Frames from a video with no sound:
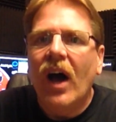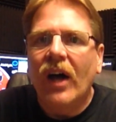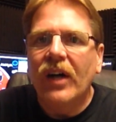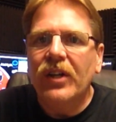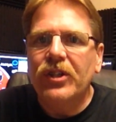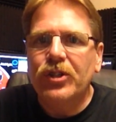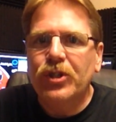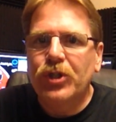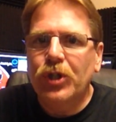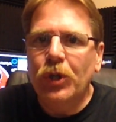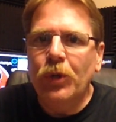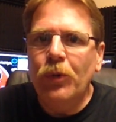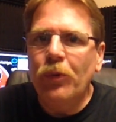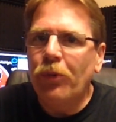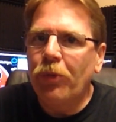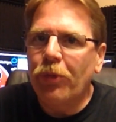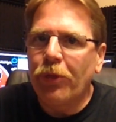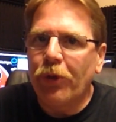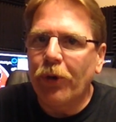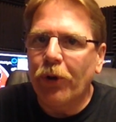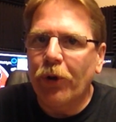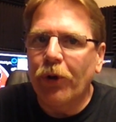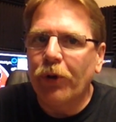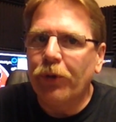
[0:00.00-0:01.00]
on June
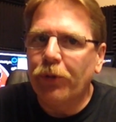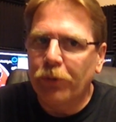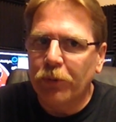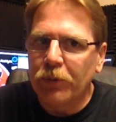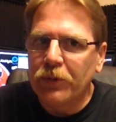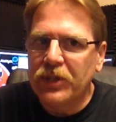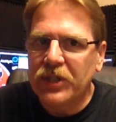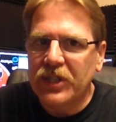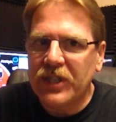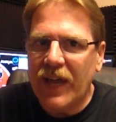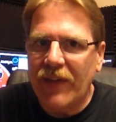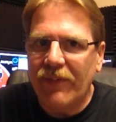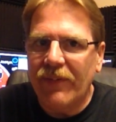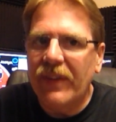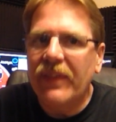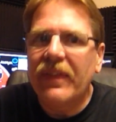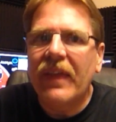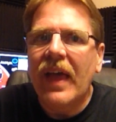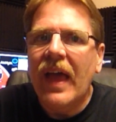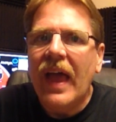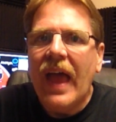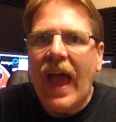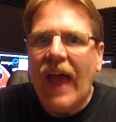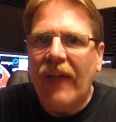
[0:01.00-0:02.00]
3rd through
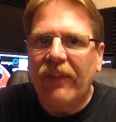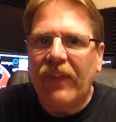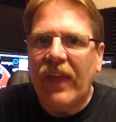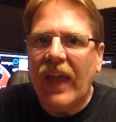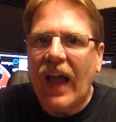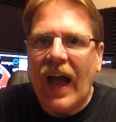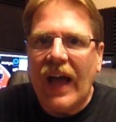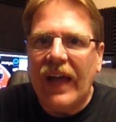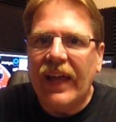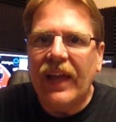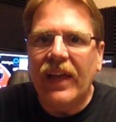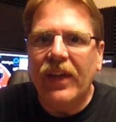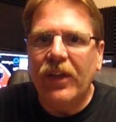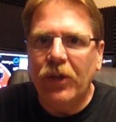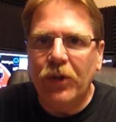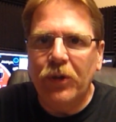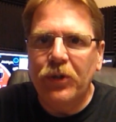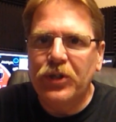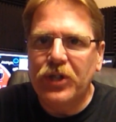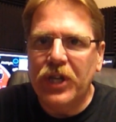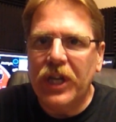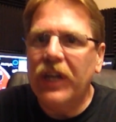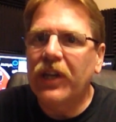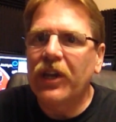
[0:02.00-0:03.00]
7th at the
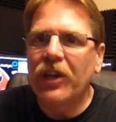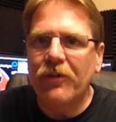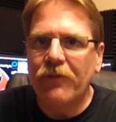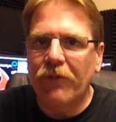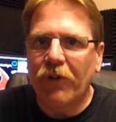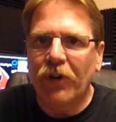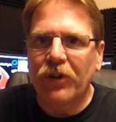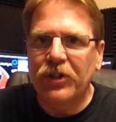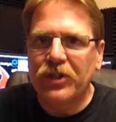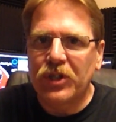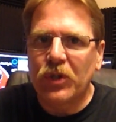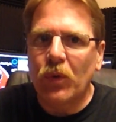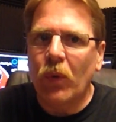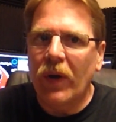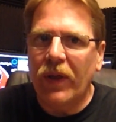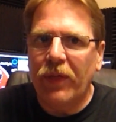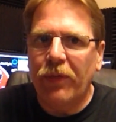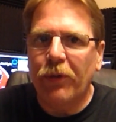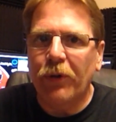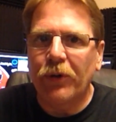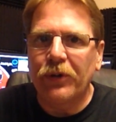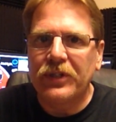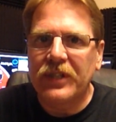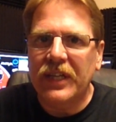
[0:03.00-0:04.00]
IAUG Converge
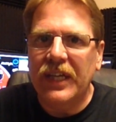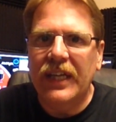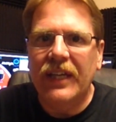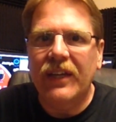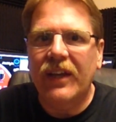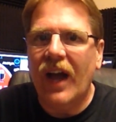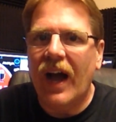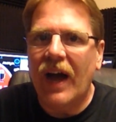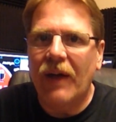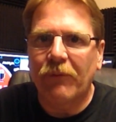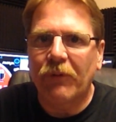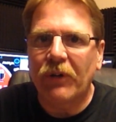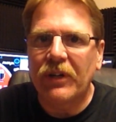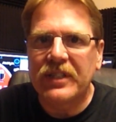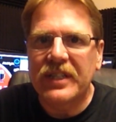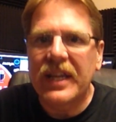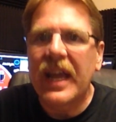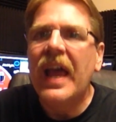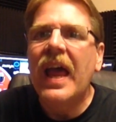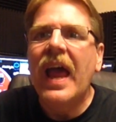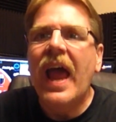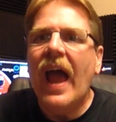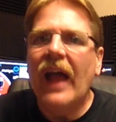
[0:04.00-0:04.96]
2013 conference